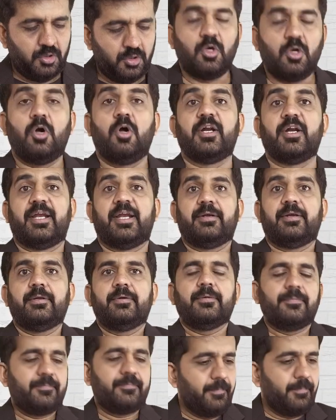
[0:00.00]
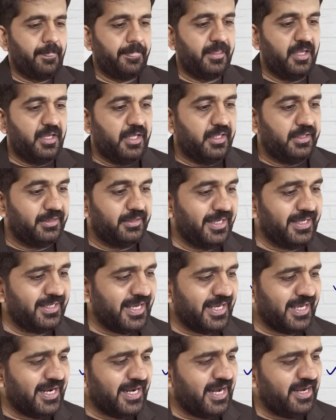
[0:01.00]
All right. Then
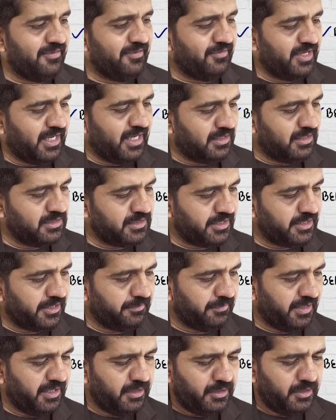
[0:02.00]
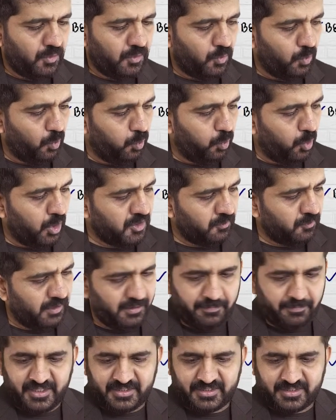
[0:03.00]
can anyone answer me what
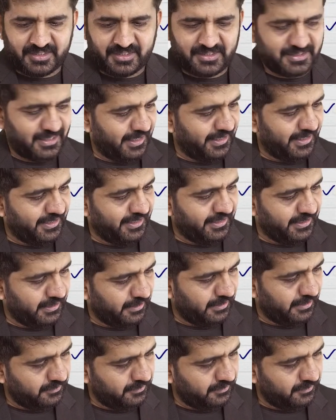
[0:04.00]
will be this idea?